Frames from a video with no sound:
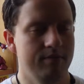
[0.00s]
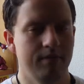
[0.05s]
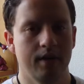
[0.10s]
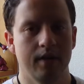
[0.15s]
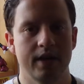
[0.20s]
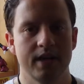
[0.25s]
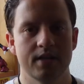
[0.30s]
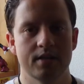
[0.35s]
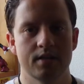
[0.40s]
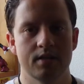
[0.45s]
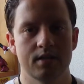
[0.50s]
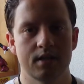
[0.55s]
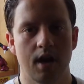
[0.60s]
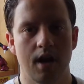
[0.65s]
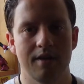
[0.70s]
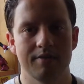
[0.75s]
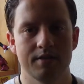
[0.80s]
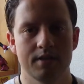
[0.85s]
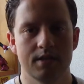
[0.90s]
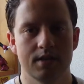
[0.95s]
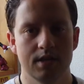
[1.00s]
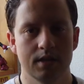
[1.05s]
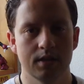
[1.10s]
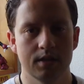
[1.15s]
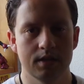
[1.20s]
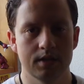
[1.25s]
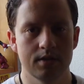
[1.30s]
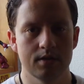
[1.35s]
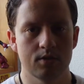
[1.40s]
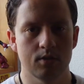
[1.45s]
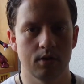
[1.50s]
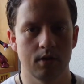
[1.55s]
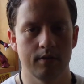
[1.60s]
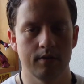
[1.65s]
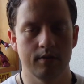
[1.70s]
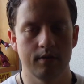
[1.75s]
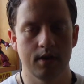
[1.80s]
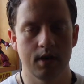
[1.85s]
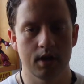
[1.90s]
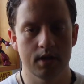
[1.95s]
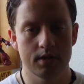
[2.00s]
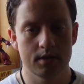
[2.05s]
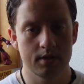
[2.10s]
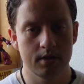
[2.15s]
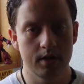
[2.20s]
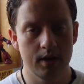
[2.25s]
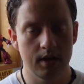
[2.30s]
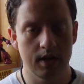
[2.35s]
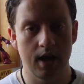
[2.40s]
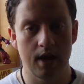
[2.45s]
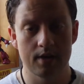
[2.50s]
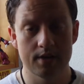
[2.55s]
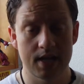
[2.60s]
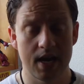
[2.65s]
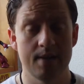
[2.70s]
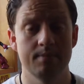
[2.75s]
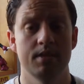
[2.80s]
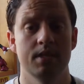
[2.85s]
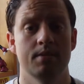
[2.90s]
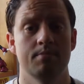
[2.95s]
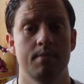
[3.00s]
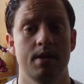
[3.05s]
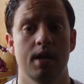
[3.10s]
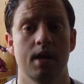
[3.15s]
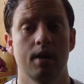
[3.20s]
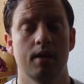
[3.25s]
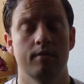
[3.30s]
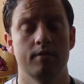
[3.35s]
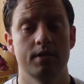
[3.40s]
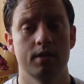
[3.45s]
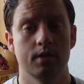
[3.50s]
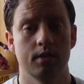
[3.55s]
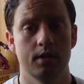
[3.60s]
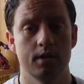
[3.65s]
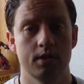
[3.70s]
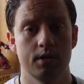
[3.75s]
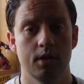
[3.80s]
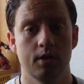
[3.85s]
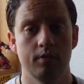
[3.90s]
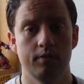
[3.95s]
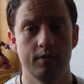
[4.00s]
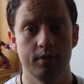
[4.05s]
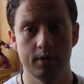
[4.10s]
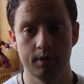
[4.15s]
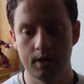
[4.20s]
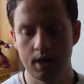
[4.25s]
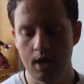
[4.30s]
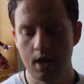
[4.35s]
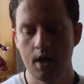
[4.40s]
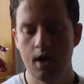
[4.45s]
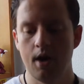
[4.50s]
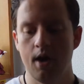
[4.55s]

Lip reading: a very soft silken sort of custard. A lot of times it's made out of silken tofu.